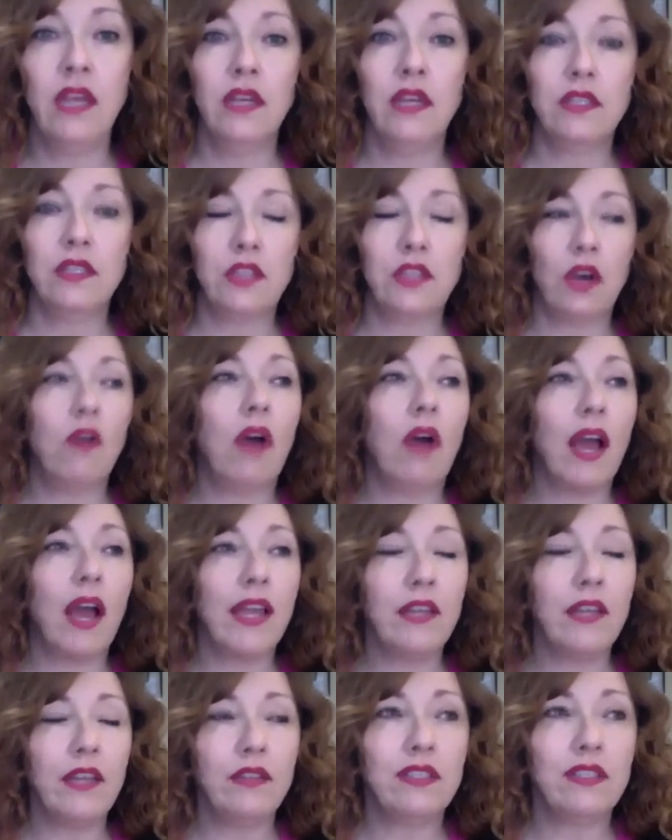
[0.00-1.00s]
So
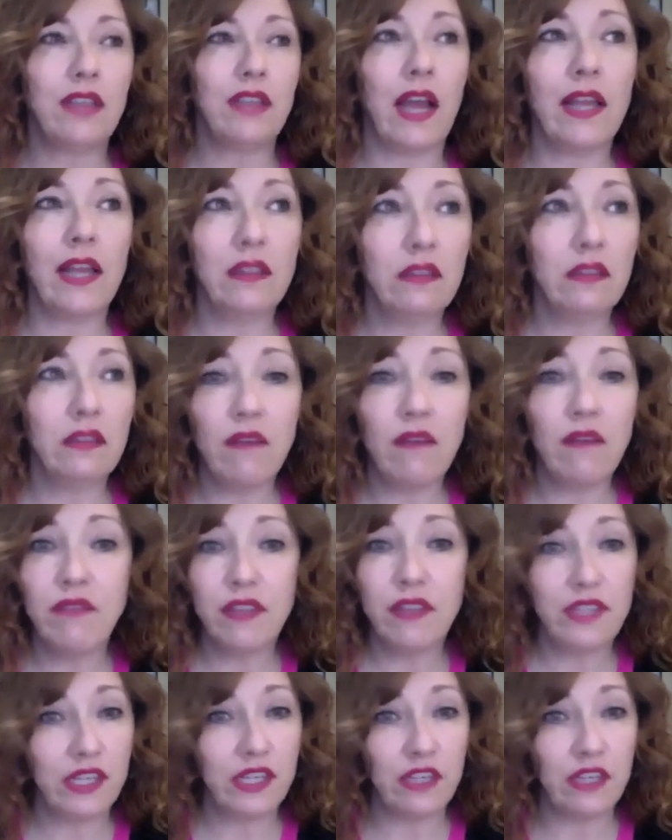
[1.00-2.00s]
I love
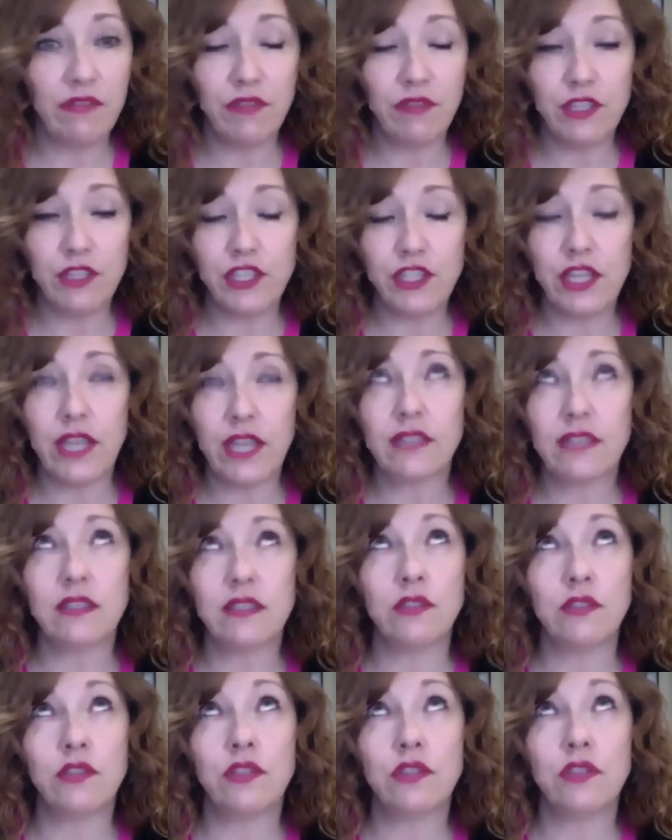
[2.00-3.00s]
the dairy-free shakes.
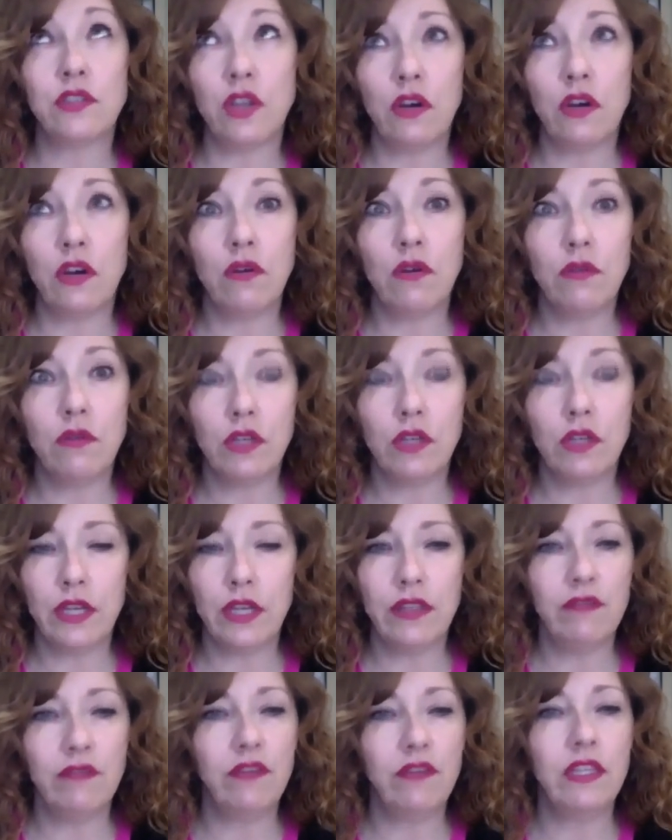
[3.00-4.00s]
They're so good.
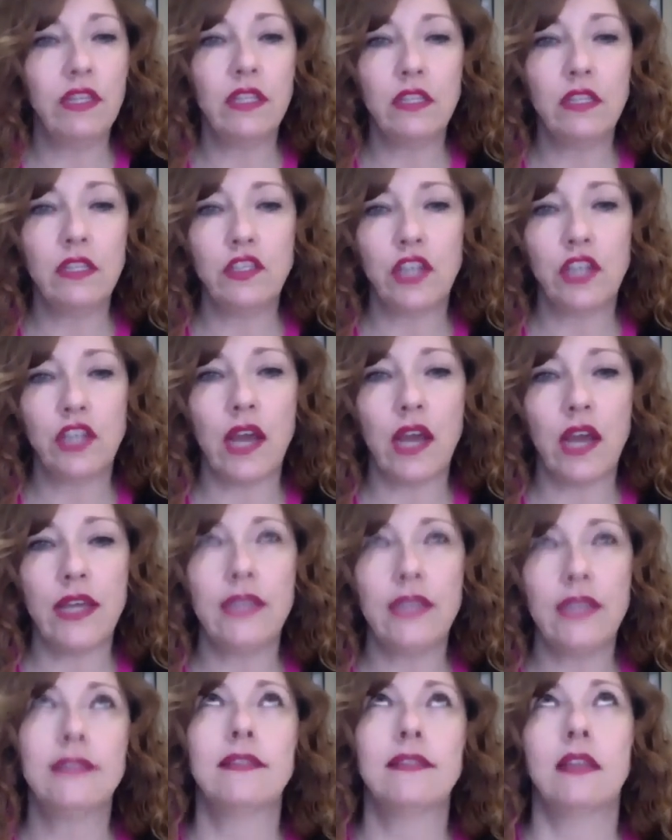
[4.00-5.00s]
The vanilla chai
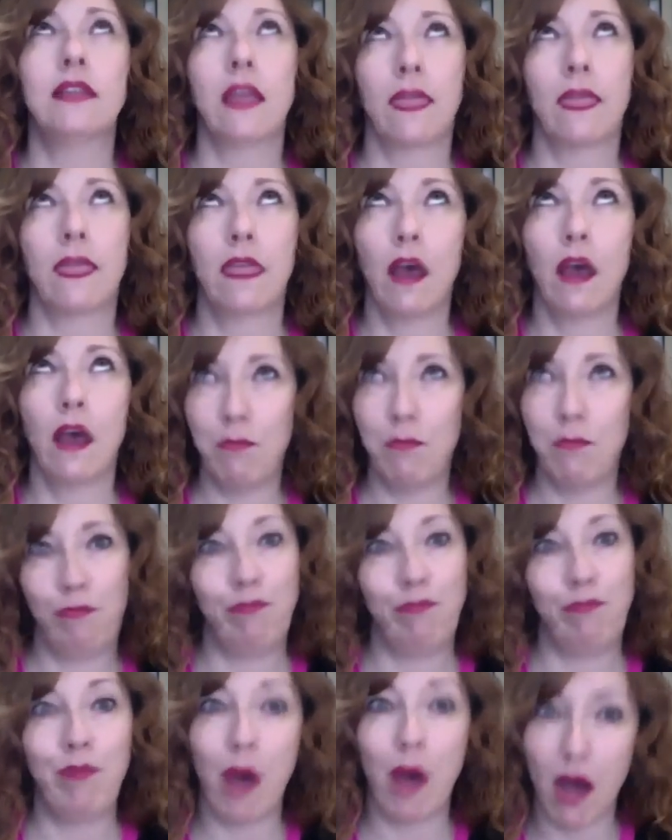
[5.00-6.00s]
is like the
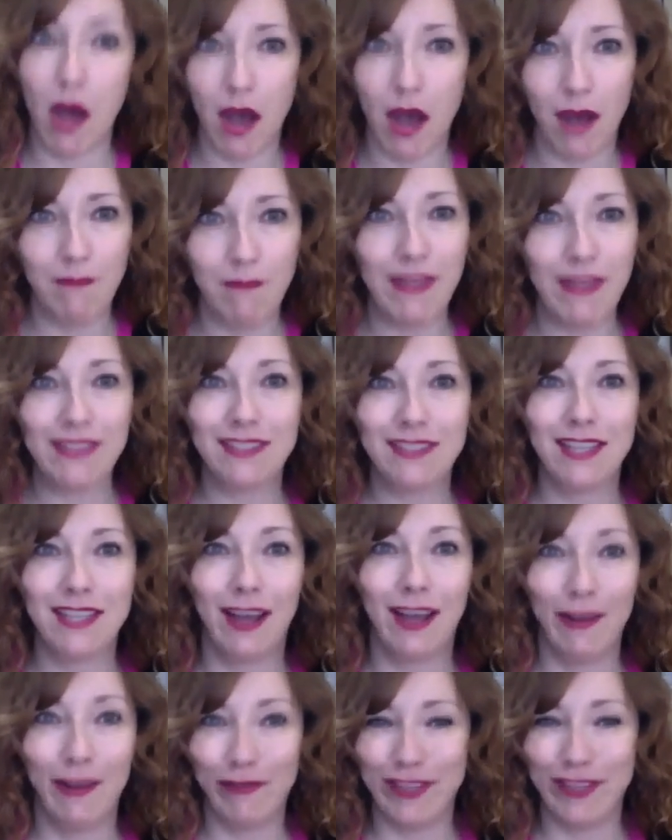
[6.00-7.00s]
bomb. That's
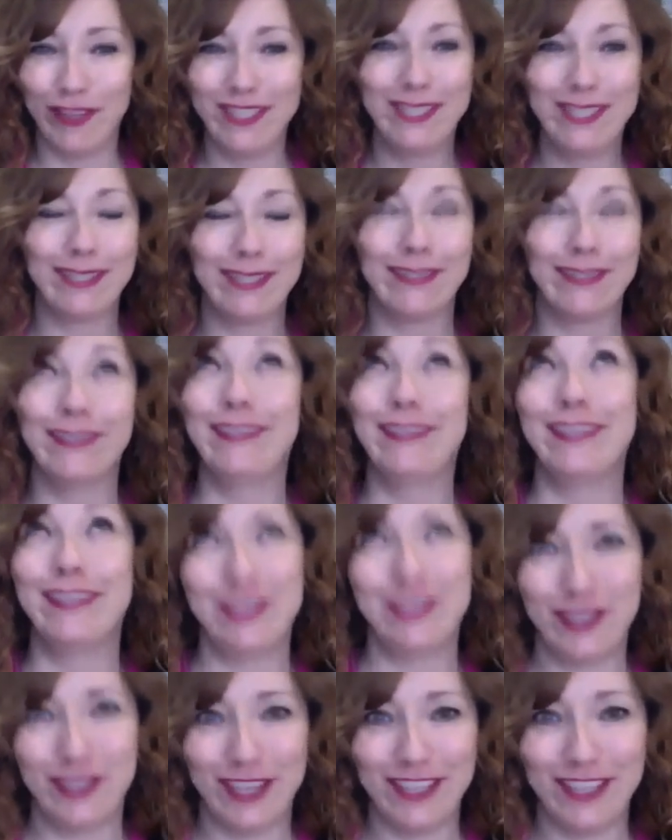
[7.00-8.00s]

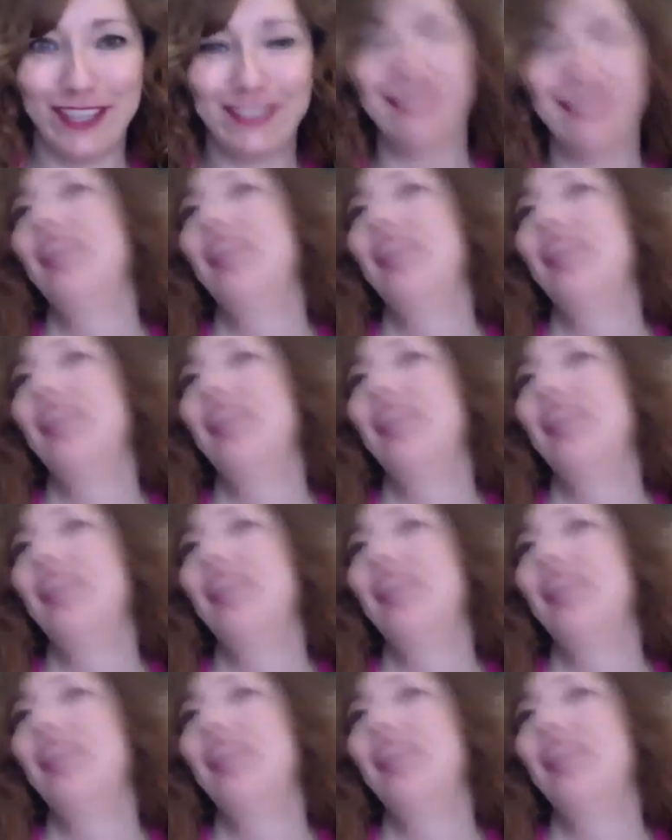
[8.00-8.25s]
delicious.